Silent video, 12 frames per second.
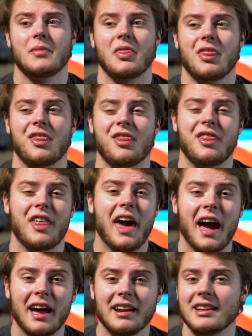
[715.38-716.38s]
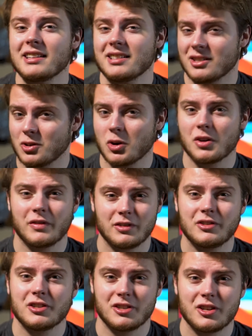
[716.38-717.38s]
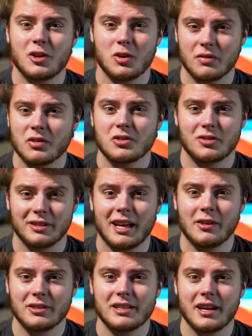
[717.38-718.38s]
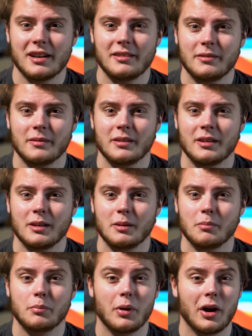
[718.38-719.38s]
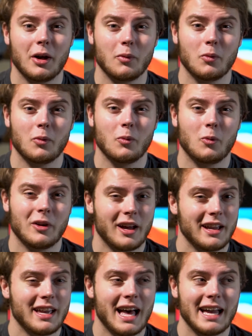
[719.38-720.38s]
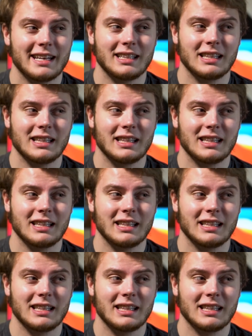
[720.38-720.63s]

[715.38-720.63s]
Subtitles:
That is sort of just a universal downside, but what I kind of